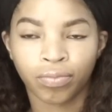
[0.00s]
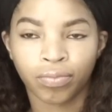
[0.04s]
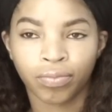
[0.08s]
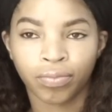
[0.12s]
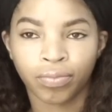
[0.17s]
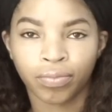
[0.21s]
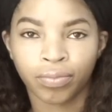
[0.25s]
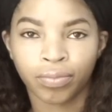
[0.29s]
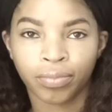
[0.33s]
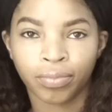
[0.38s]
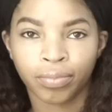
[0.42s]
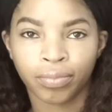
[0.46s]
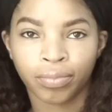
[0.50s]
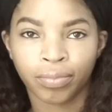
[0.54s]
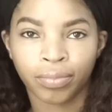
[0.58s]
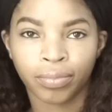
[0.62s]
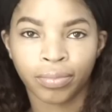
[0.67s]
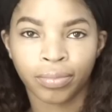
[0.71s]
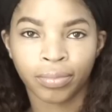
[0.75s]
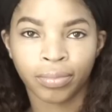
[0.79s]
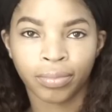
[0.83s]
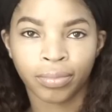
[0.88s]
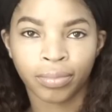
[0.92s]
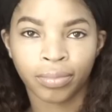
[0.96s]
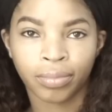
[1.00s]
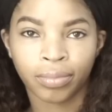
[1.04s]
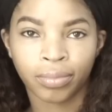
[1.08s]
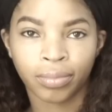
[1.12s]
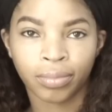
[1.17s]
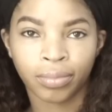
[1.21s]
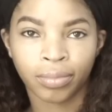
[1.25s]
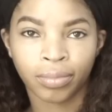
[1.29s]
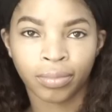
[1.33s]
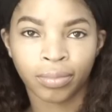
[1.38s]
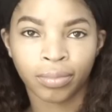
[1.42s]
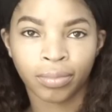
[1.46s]

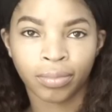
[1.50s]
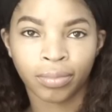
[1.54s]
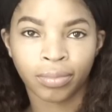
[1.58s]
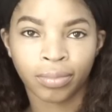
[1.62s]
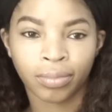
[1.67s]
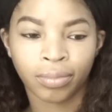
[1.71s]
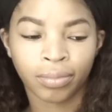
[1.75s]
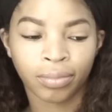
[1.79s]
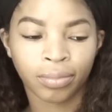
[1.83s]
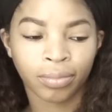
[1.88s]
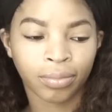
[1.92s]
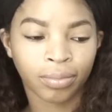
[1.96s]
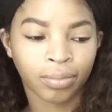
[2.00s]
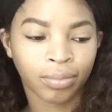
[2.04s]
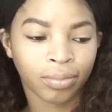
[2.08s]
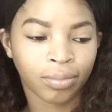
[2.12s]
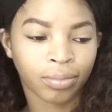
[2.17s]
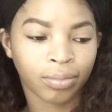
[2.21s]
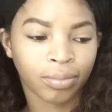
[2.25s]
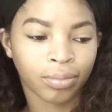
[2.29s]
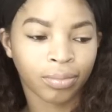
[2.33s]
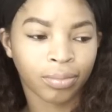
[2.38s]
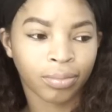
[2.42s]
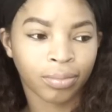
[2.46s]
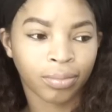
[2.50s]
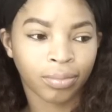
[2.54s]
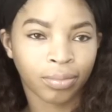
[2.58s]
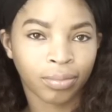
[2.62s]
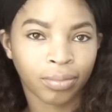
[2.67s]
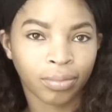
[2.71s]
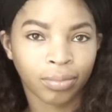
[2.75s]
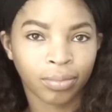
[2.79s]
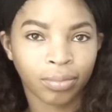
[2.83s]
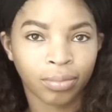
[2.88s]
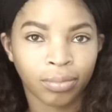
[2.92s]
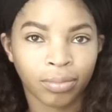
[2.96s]

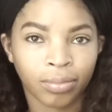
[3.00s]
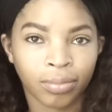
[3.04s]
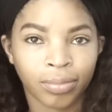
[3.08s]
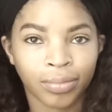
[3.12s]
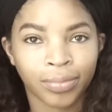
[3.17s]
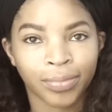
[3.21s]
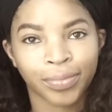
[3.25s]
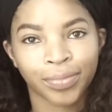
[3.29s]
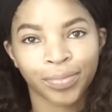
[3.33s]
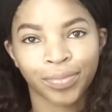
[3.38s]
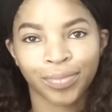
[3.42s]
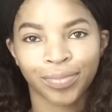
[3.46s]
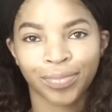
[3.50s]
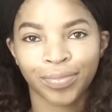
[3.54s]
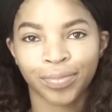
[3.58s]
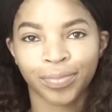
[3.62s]
(silent)